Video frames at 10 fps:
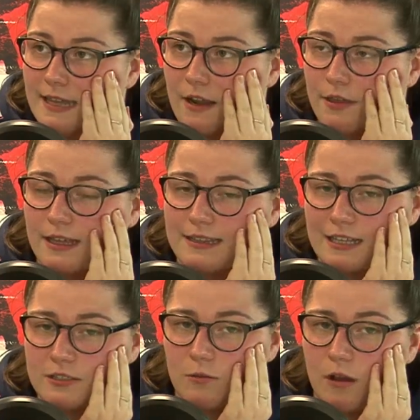And I think
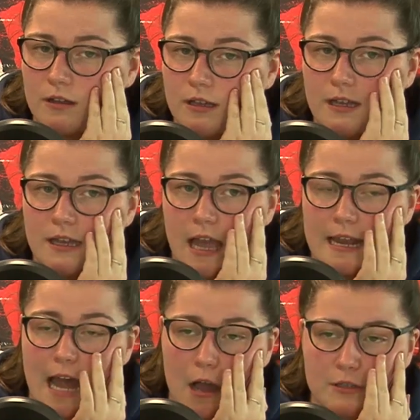that's what,
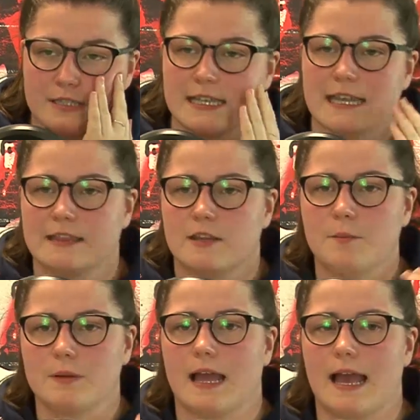now seeing them
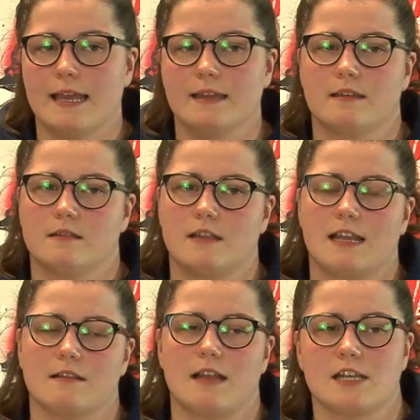play,
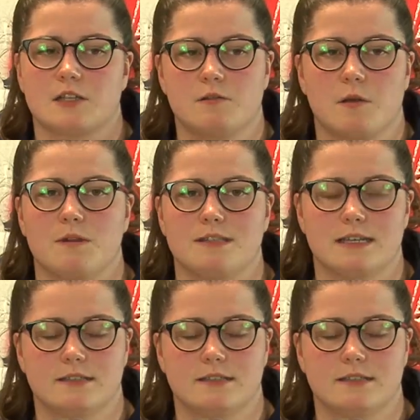like last week when me